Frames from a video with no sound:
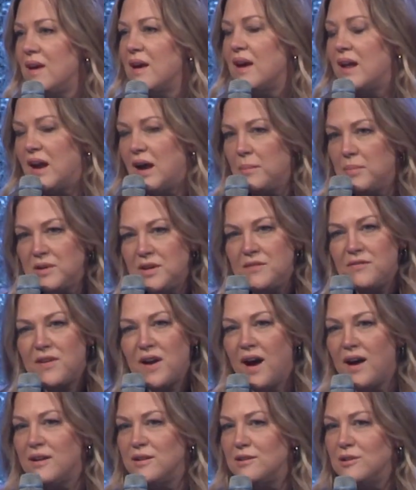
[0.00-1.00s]
And I believe
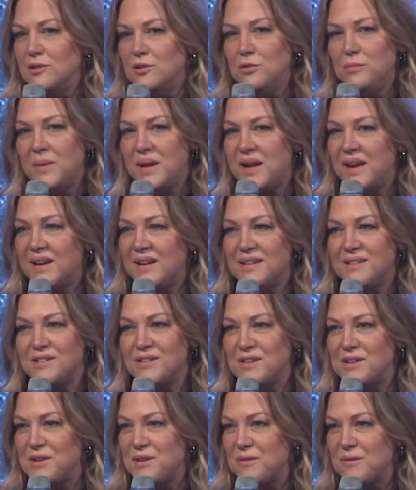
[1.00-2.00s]
God will illuminate it
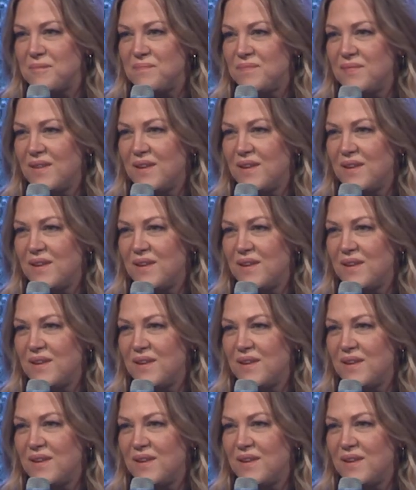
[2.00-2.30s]
to you.